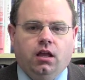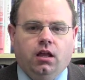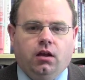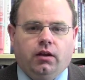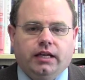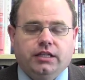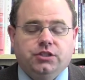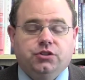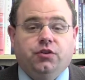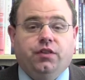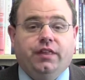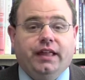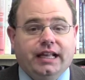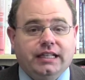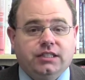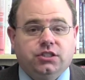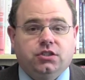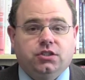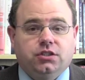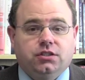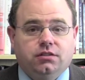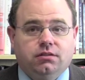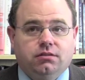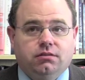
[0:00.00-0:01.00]
Okay, so
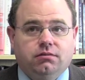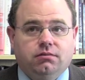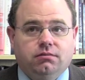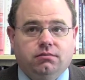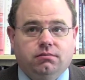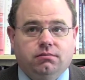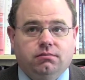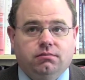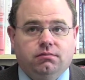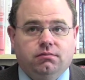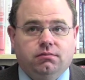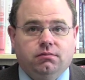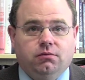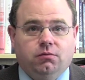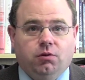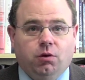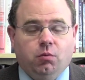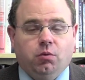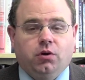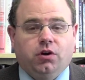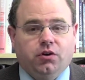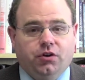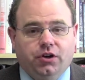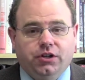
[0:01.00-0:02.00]
that's what
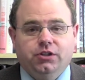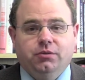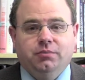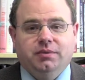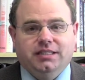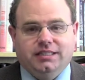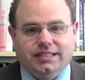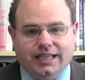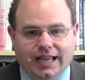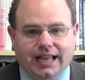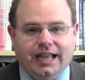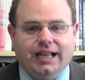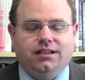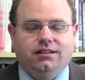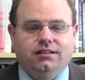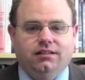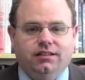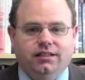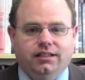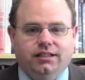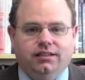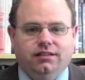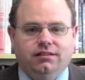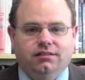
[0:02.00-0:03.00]
we're going to be
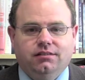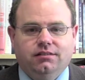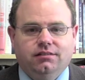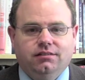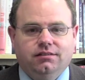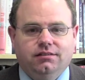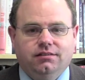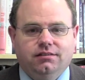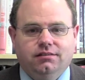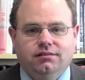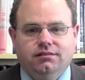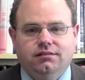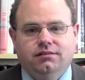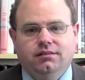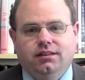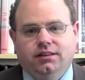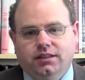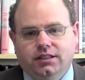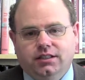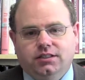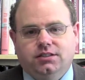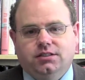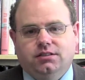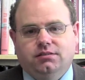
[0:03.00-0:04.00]
tackling in
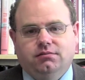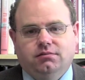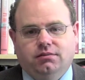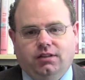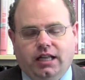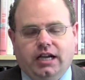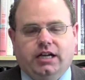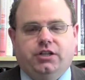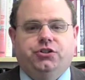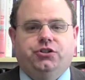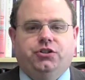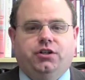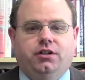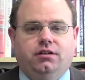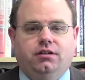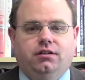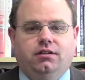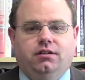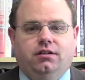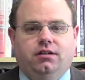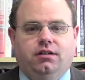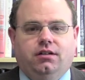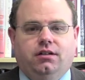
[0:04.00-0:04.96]
this lecture.